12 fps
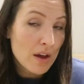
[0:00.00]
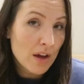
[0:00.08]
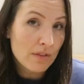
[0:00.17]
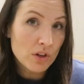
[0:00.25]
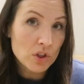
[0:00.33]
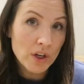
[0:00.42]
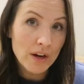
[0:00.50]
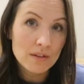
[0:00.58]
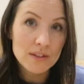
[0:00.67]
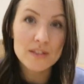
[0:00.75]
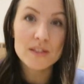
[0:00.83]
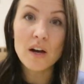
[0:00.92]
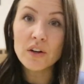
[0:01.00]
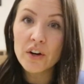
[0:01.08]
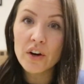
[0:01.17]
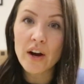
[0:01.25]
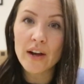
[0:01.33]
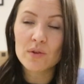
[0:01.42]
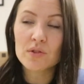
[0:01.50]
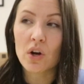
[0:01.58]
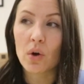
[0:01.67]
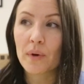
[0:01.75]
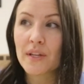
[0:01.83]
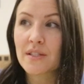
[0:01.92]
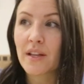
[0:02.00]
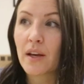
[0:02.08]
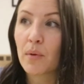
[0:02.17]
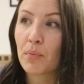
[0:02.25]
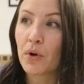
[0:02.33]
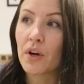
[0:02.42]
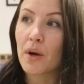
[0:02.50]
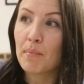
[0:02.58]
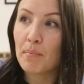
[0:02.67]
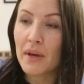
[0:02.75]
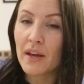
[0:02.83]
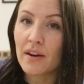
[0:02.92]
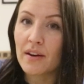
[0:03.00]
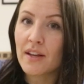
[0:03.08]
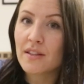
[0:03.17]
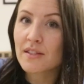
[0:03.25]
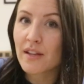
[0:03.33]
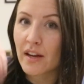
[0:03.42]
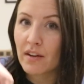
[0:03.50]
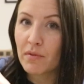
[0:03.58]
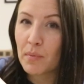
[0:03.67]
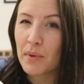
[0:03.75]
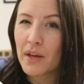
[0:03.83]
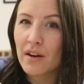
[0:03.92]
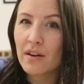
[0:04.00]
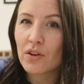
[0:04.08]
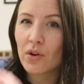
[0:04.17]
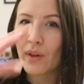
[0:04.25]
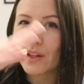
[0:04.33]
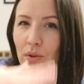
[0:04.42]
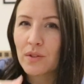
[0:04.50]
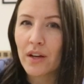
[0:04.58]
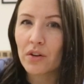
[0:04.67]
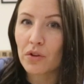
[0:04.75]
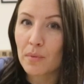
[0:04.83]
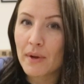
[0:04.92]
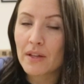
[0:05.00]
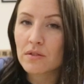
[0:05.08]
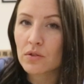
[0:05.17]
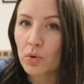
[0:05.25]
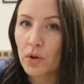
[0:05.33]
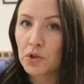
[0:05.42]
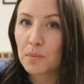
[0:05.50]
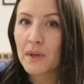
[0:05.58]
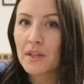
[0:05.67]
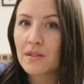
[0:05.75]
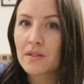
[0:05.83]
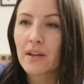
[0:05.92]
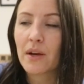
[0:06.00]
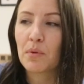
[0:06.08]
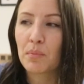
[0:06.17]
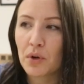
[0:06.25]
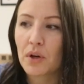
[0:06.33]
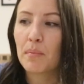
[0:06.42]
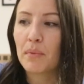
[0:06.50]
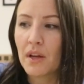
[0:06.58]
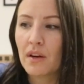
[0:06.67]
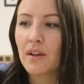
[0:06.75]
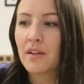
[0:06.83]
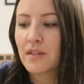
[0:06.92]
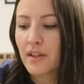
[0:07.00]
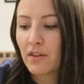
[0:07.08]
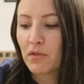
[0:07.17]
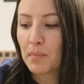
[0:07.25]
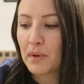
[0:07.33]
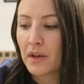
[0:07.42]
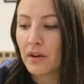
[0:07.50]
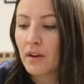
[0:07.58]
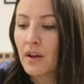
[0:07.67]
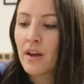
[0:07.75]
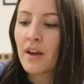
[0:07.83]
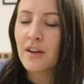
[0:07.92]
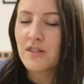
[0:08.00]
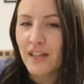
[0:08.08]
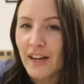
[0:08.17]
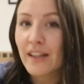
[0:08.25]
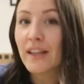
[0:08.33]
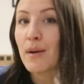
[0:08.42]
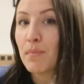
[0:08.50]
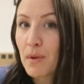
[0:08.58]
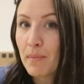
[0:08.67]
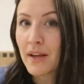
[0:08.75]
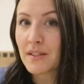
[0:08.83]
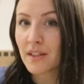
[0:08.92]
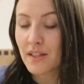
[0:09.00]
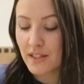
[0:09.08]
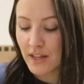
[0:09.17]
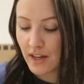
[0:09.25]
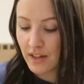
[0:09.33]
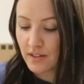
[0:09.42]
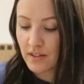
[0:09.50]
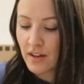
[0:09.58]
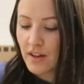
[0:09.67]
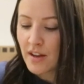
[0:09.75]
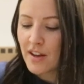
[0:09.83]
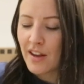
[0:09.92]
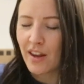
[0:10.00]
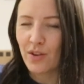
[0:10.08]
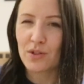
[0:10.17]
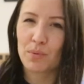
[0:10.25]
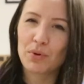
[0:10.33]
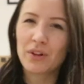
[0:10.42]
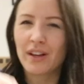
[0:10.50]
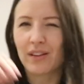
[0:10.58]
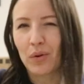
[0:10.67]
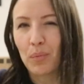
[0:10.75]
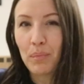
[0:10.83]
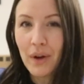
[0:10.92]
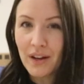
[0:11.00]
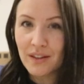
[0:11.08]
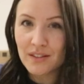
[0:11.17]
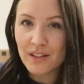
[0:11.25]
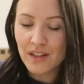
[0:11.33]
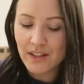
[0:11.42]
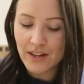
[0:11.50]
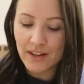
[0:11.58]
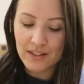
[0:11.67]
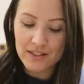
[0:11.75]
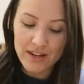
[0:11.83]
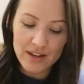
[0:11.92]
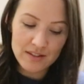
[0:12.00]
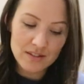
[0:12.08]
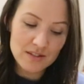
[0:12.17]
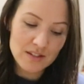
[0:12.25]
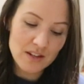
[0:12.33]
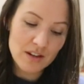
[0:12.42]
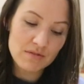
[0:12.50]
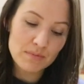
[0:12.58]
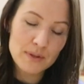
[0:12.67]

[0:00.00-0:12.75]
If your child is younger, I used to always like put a bin inside of a bin, you know, like those under the bed storage bins. I would put a bin inside of a bin to kind of keep the mess contained. And I used to put like little bugs in kinetic sand and stuff.